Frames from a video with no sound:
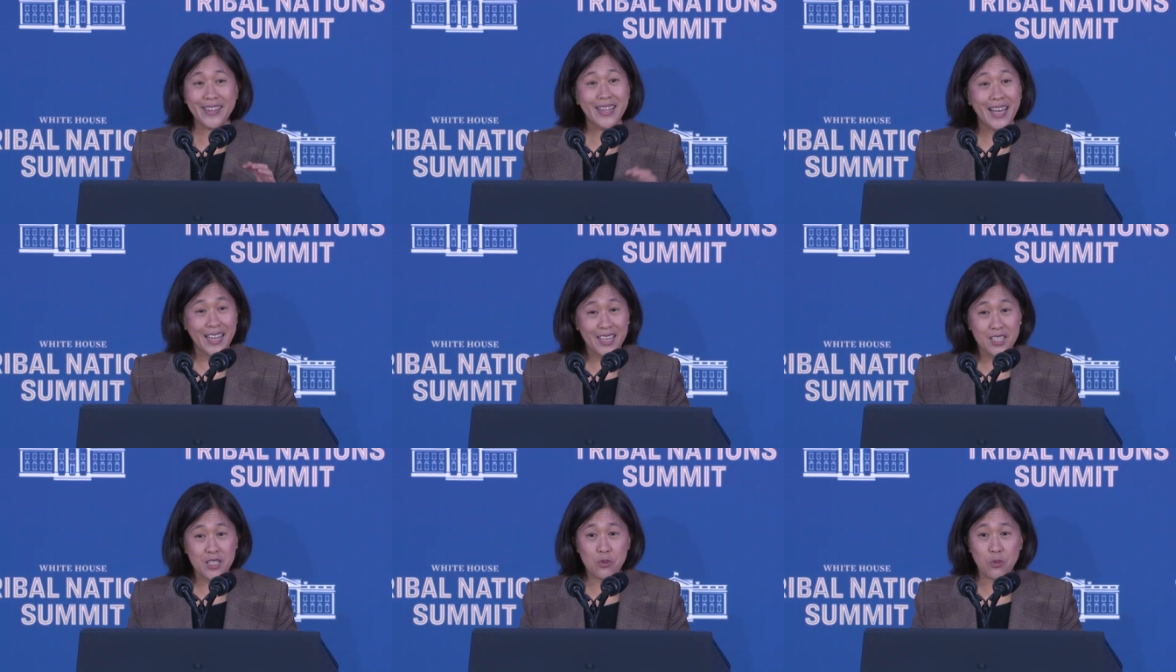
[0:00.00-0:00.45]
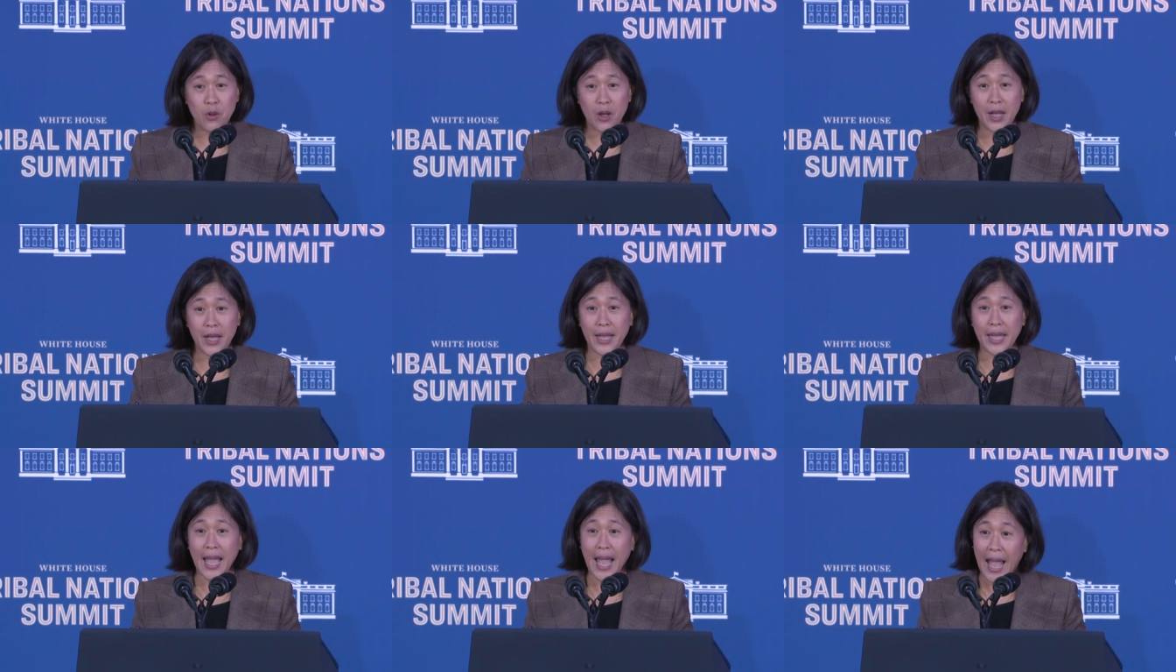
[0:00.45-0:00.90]
And that is
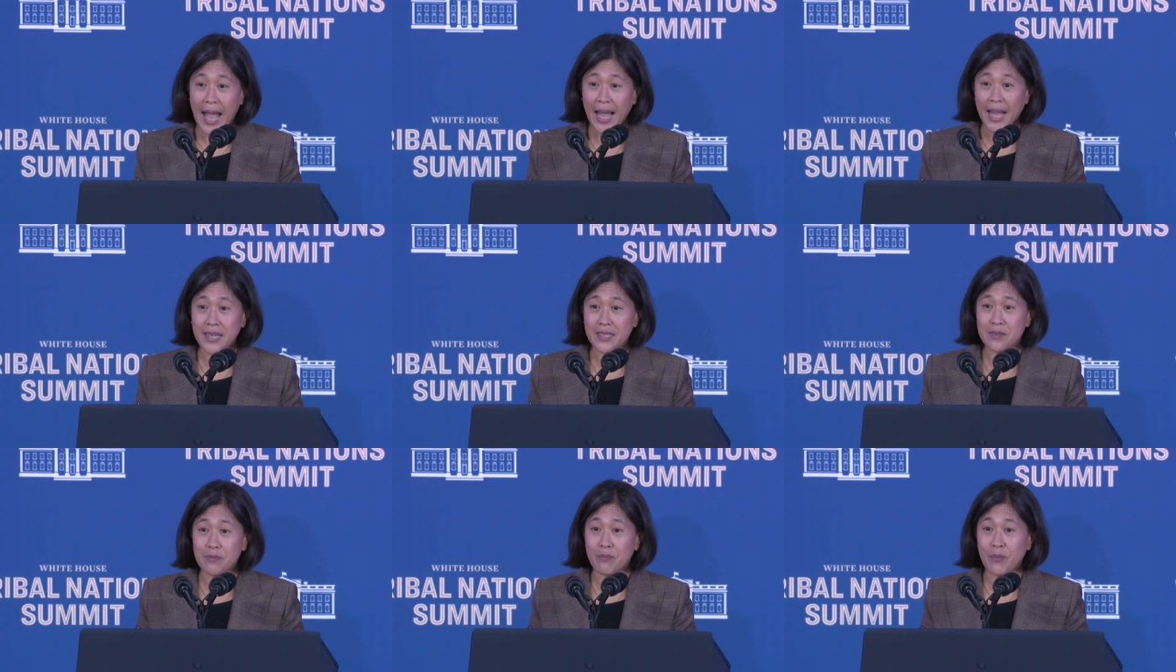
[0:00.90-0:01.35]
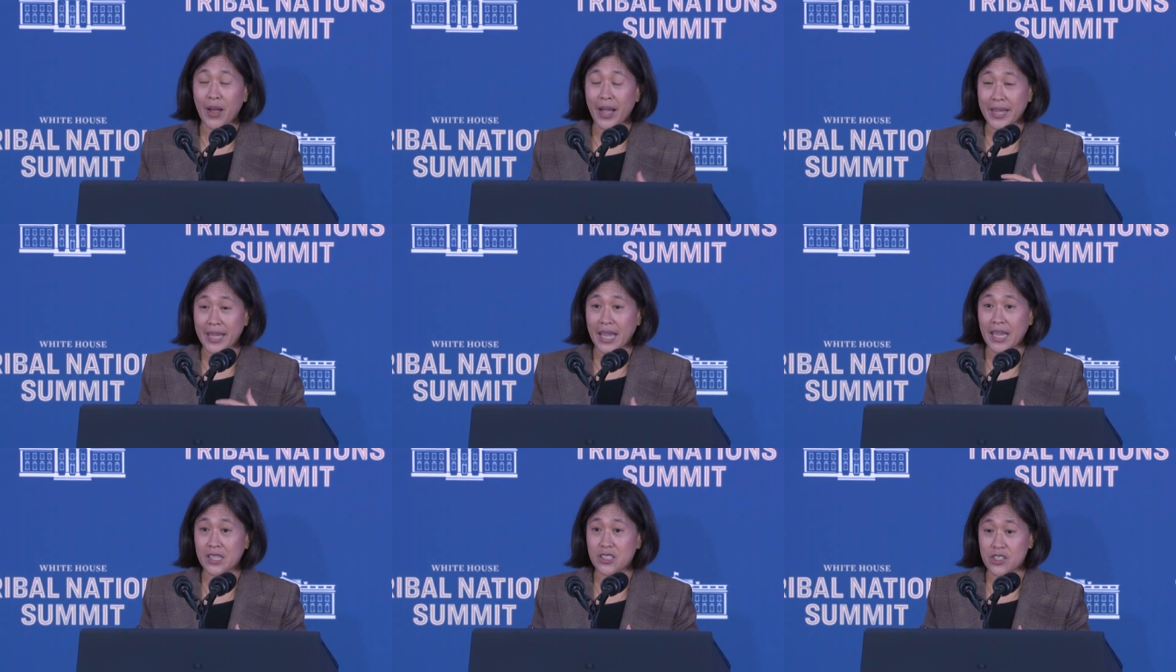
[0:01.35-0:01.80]
why at
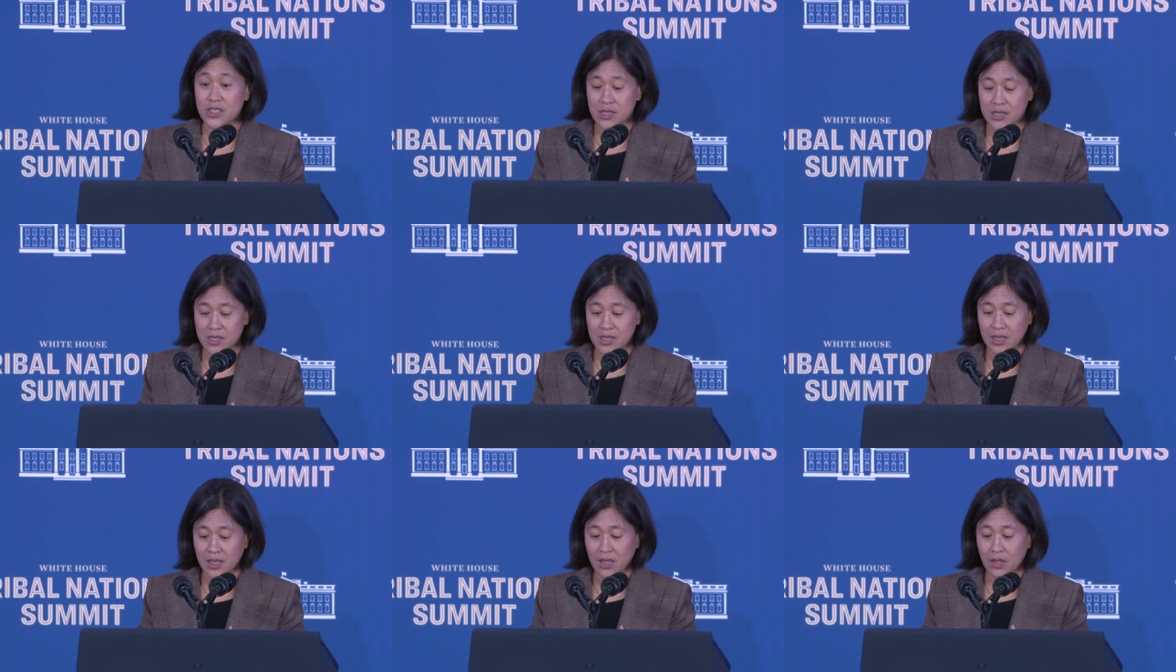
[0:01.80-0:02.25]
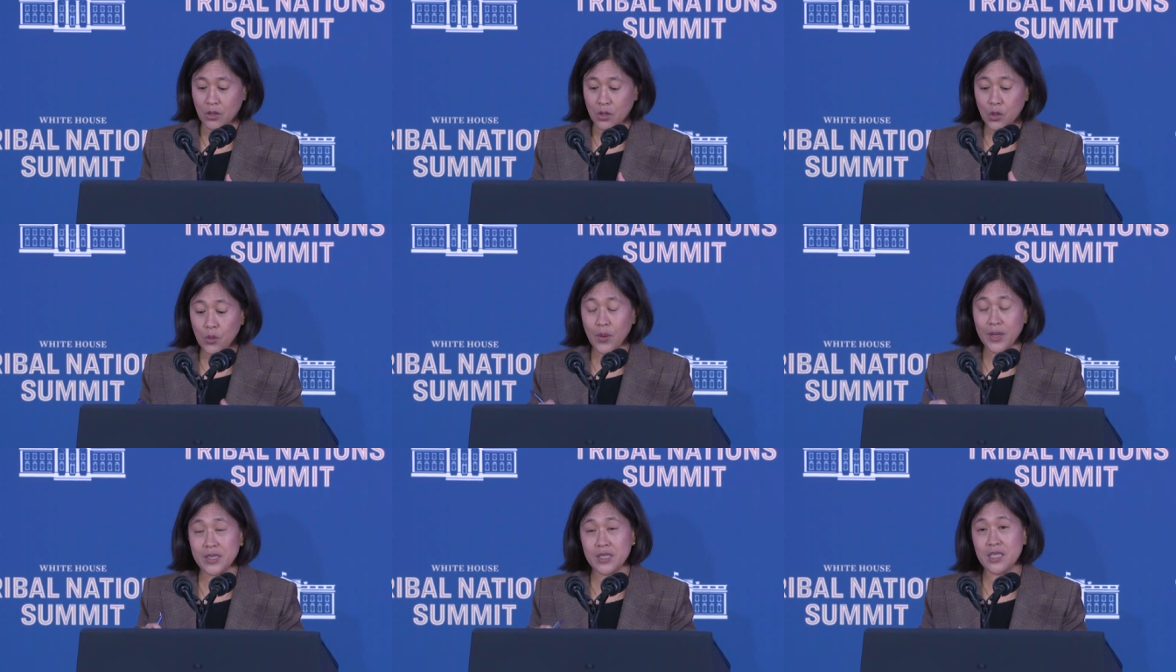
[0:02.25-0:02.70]
my agency,
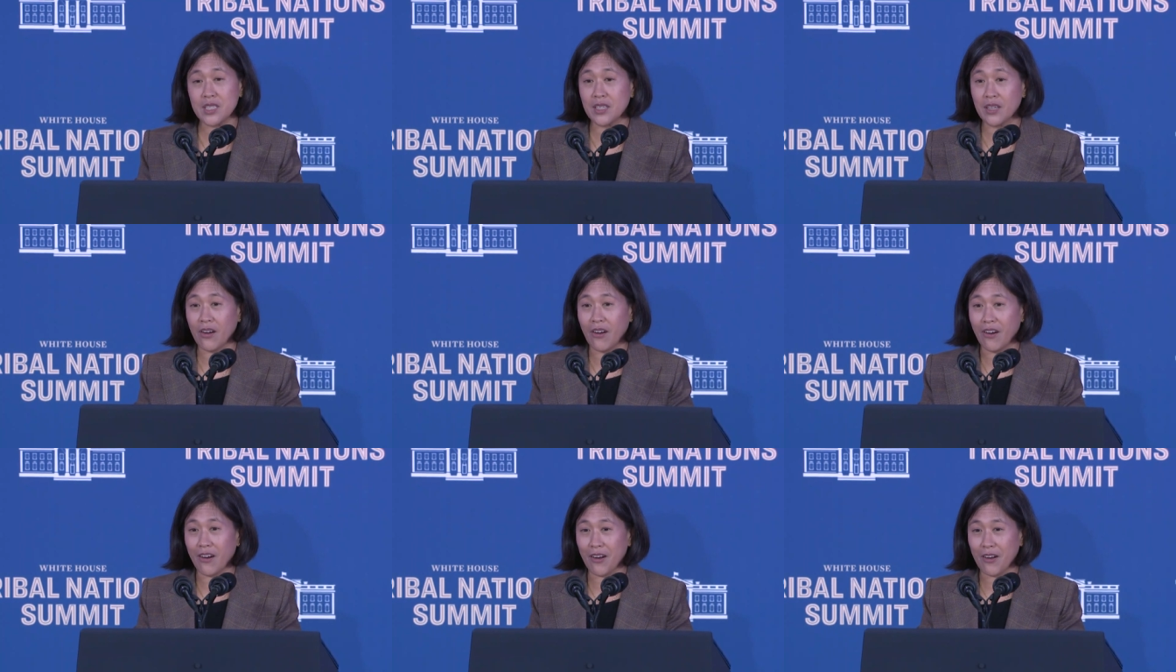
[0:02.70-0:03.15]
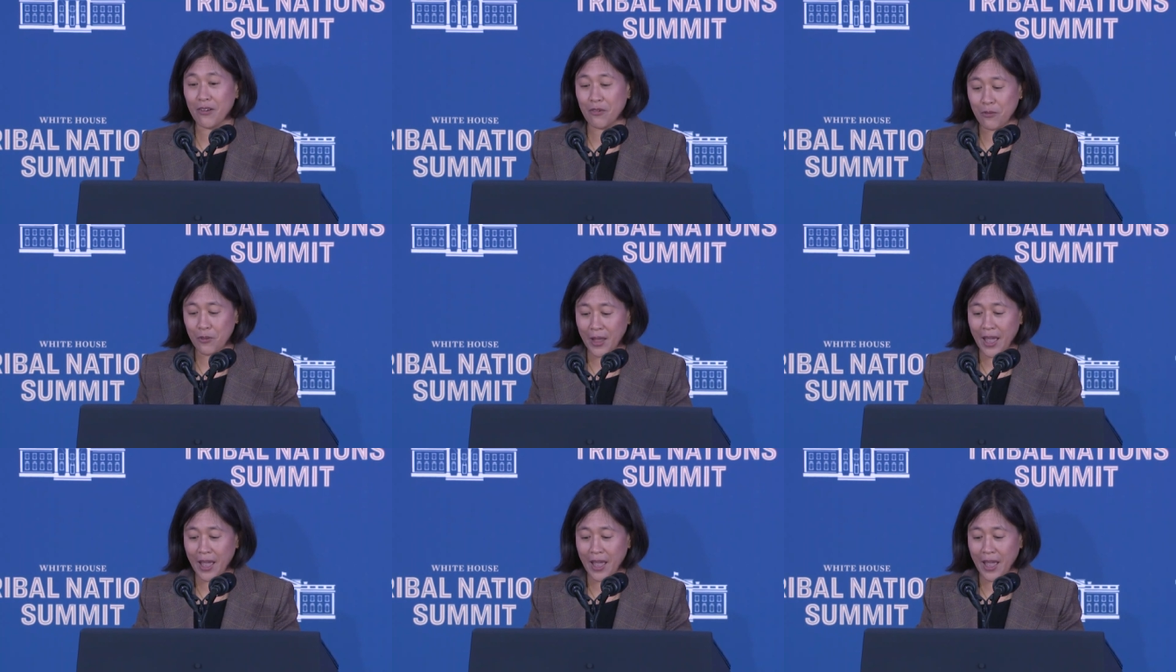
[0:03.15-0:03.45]
USTR,